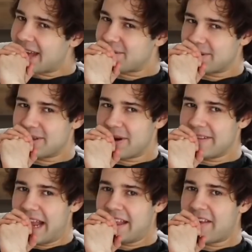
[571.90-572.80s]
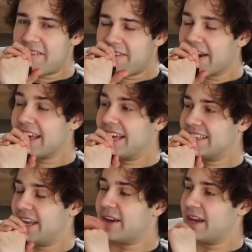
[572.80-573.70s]
Last Resort. That is fucking
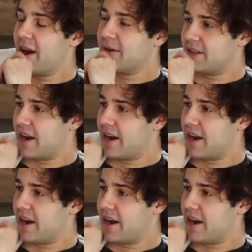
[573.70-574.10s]
insane. Okay, go.